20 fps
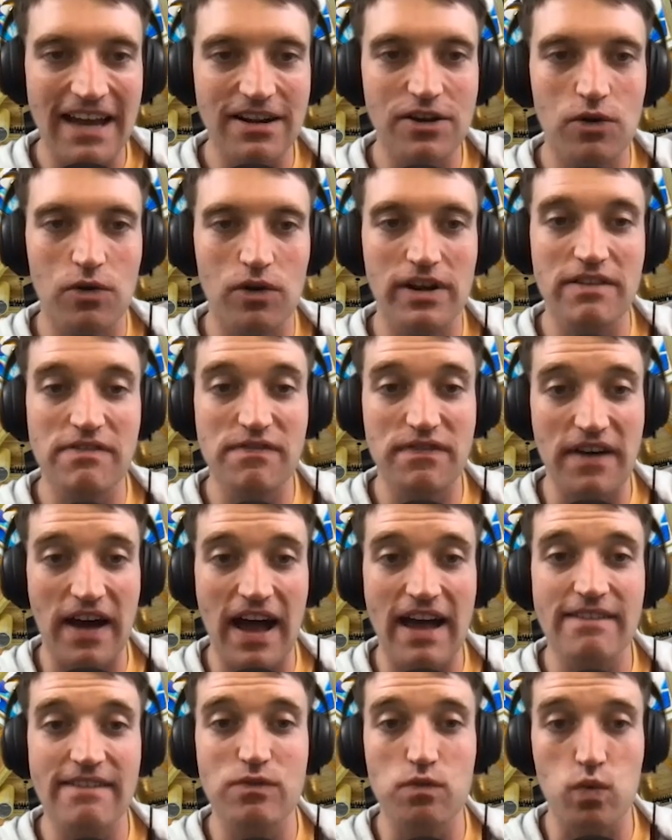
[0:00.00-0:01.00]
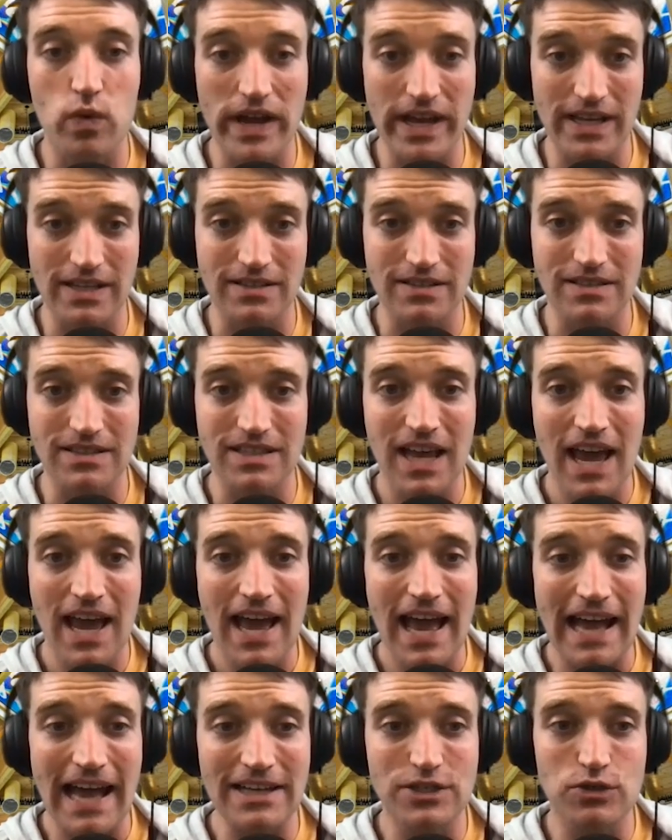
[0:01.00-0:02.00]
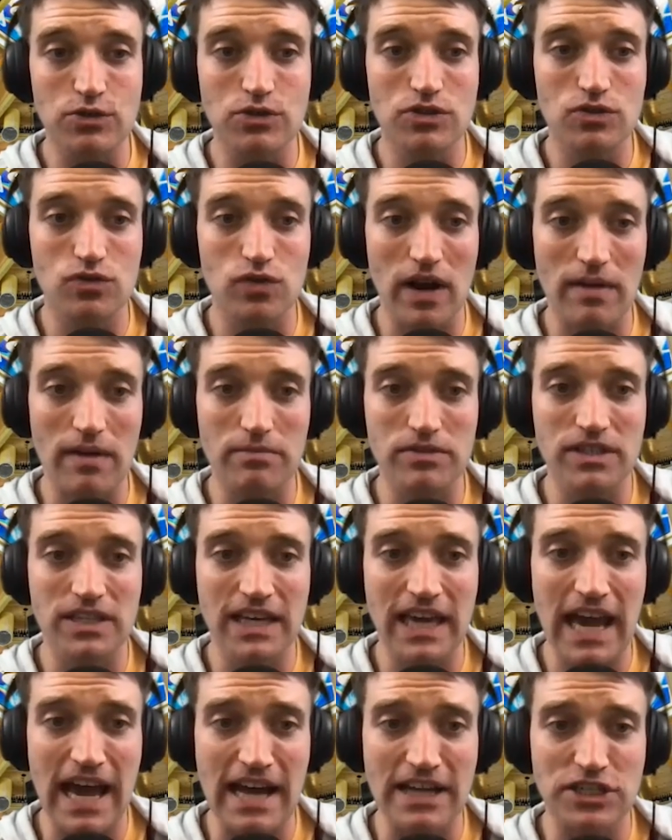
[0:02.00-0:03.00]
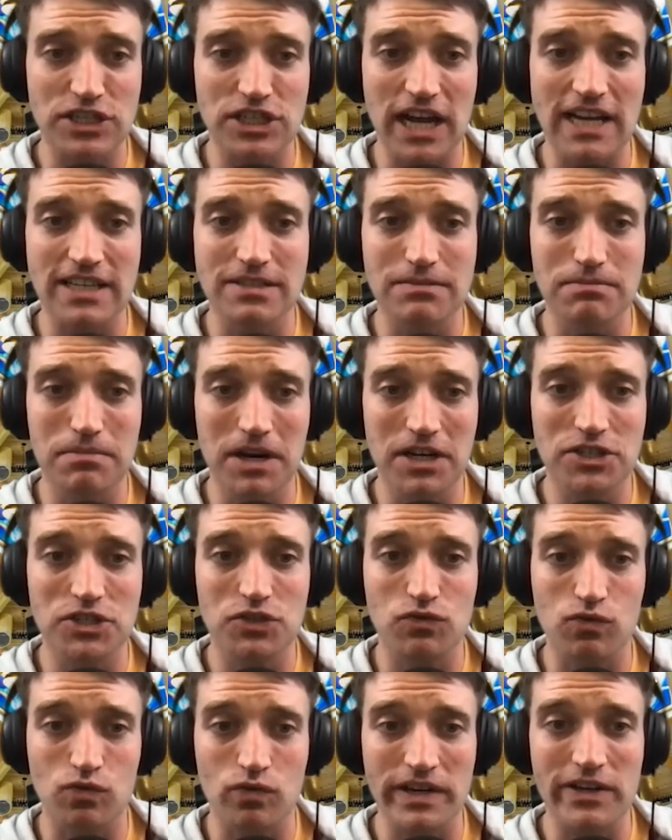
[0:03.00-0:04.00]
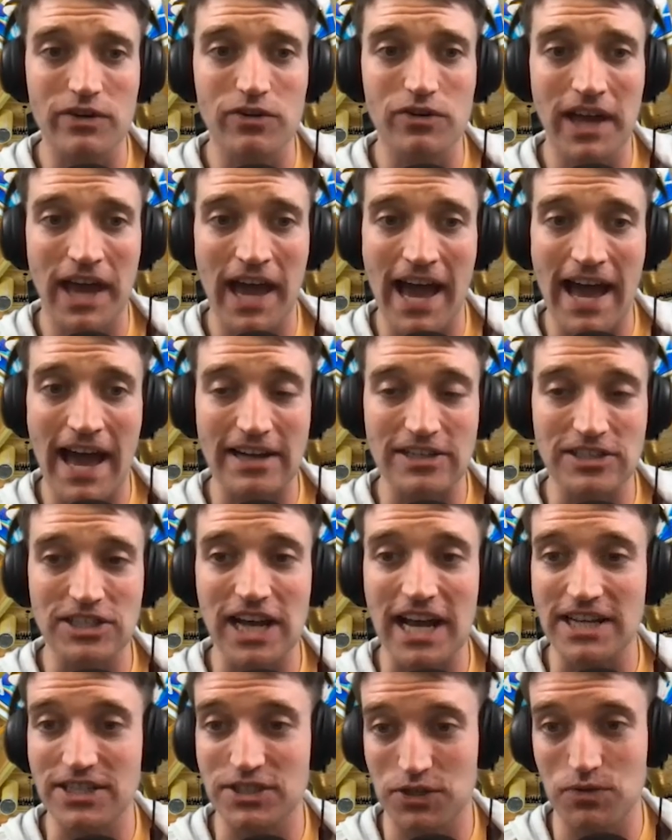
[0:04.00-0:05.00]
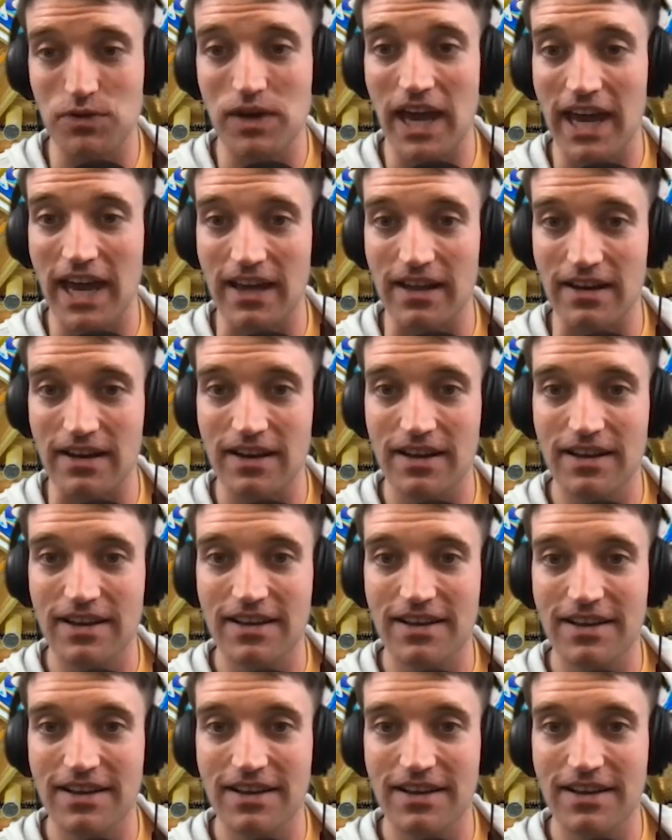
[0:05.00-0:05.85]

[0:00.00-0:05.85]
category five wins as you scramble to catch as much real cash as you can.